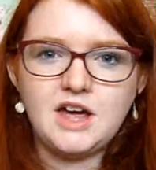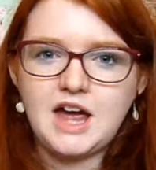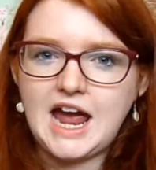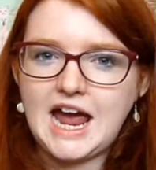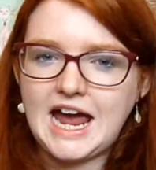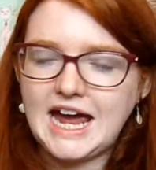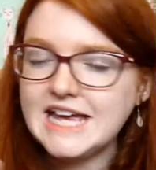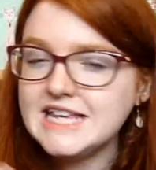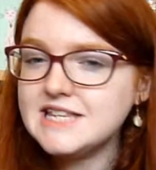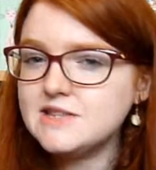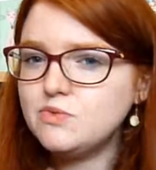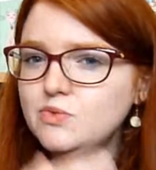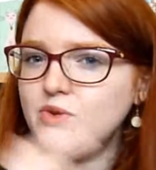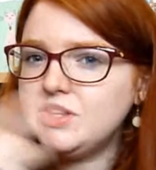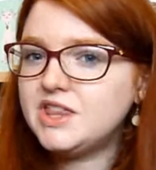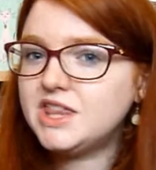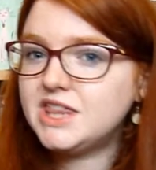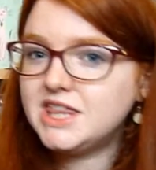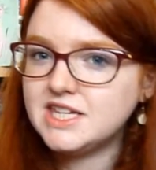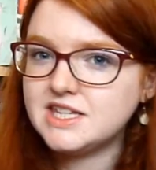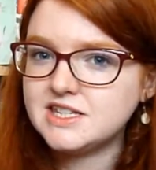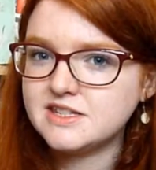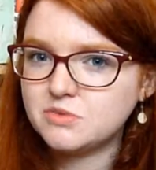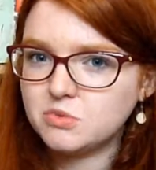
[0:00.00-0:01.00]
As with
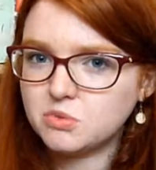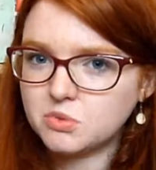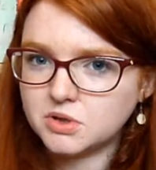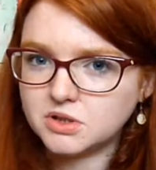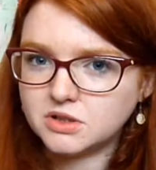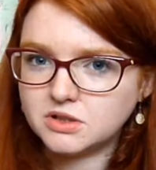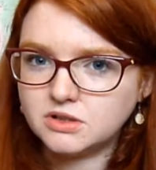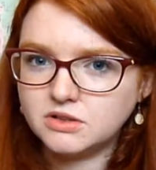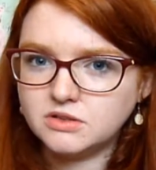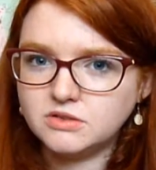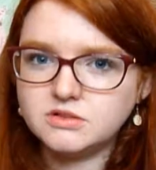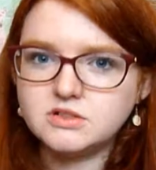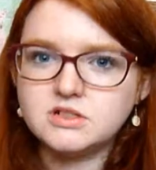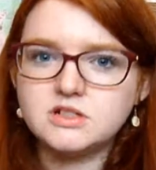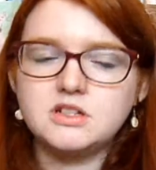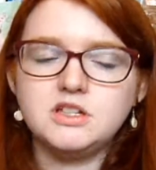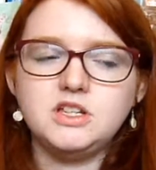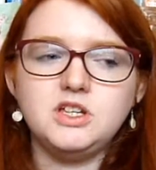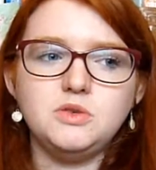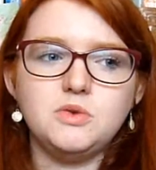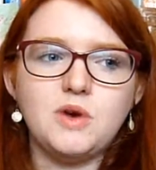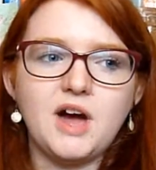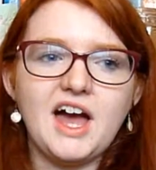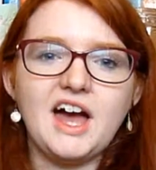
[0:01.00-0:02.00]
this world,
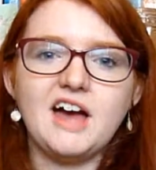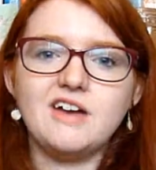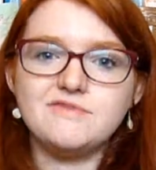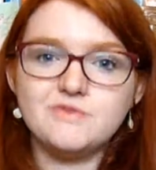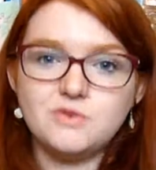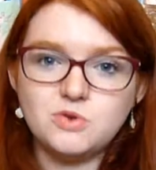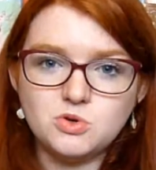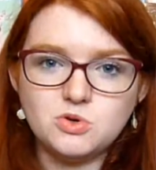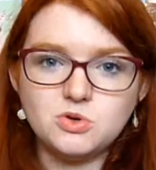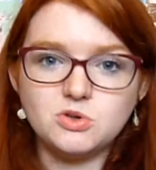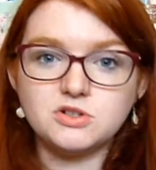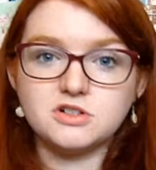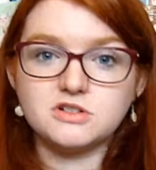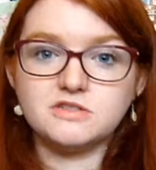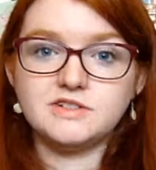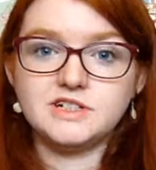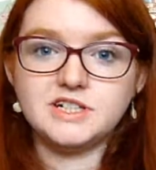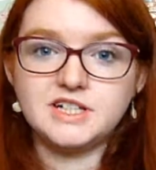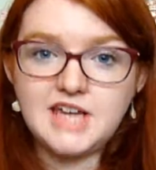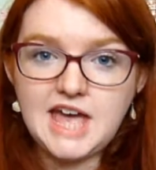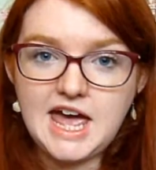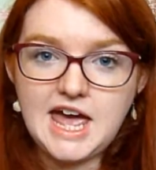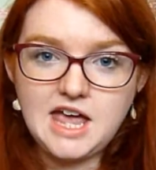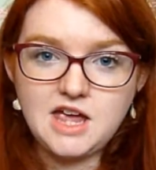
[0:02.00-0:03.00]
you have order
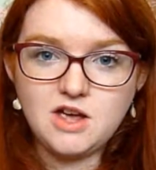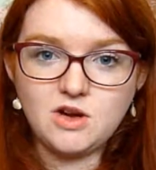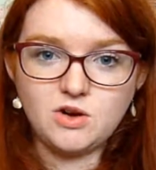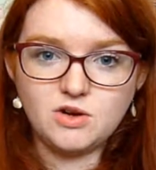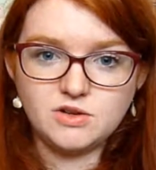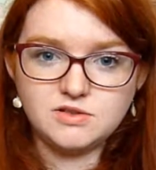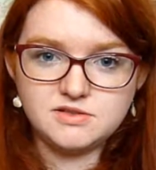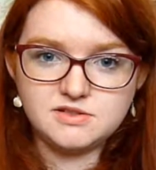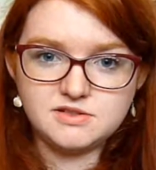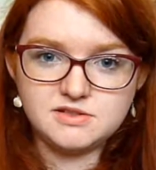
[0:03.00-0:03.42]
and chaos.